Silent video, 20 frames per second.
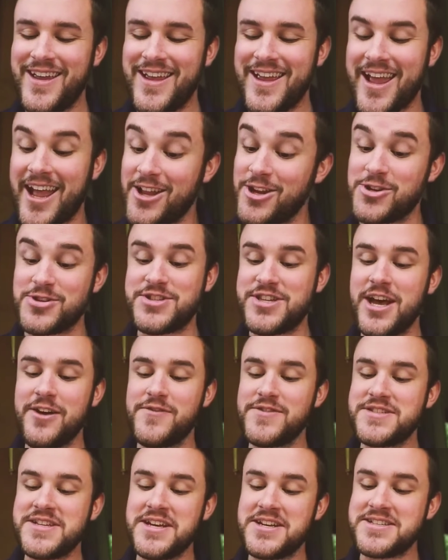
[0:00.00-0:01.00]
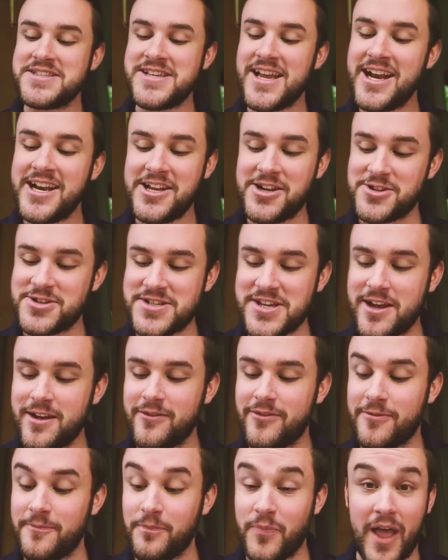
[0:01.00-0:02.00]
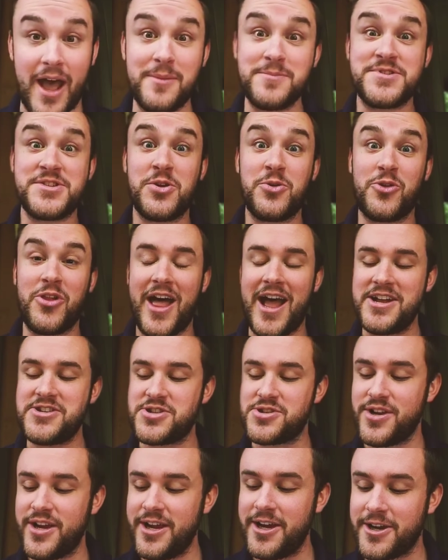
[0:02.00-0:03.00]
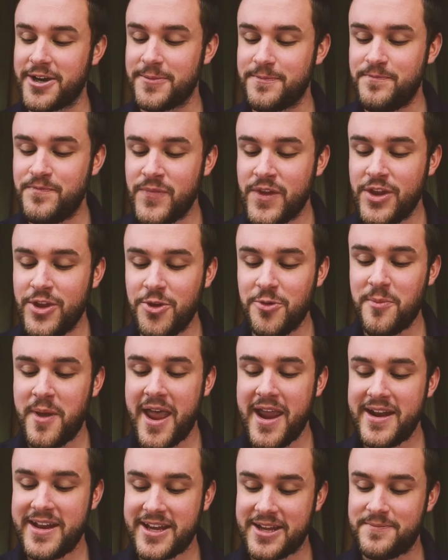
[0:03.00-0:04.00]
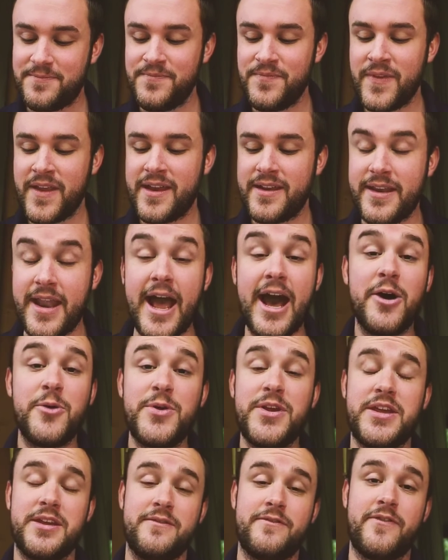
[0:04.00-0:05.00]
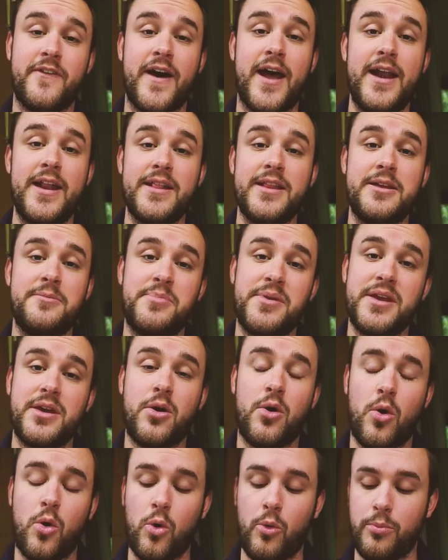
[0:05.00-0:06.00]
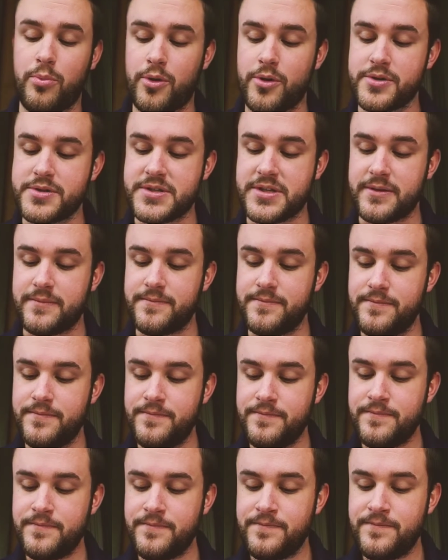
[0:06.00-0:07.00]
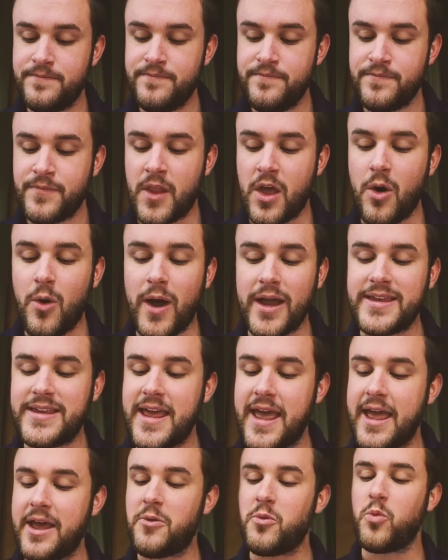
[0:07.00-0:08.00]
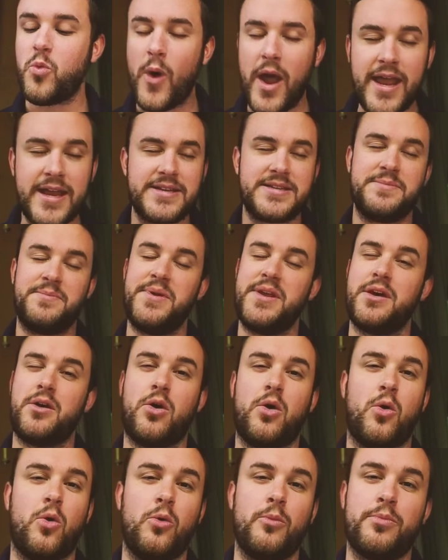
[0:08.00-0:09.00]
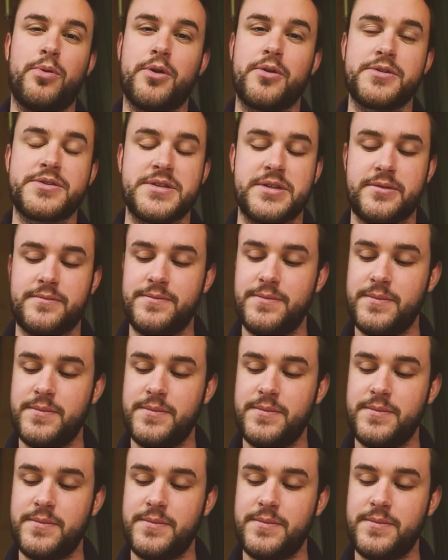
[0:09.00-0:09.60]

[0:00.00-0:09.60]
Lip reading: And yourself is going to say to yourself, I'm so glad you're here. You made it. Now we can finally be a whole person. Oh, I can't wait to be a whole person.